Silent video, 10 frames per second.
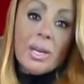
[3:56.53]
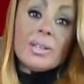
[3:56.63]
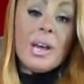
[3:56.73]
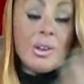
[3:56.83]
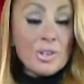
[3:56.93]

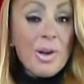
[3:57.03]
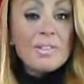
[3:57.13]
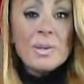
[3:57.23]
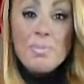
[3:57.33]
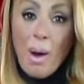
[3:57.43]
Now, I do have
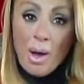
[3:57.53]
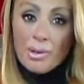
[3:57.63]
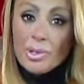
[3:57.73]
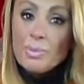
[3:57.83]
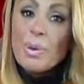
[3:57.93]
some
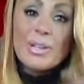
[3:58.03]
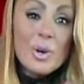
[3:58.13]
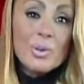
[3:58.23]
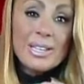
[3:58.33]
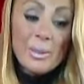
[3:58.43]
bottles, but I
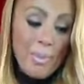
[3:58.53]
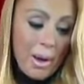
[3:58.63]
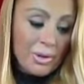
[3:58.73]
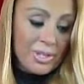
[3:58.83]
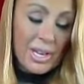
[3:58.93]
don't get the
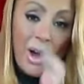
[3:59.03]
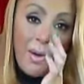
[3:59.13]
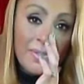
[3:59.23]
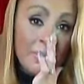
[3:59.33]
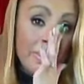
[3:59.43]
bottles that
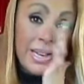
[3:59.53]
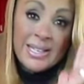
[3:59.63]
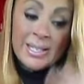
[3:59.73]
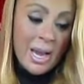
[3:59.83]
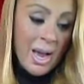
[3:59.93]
often because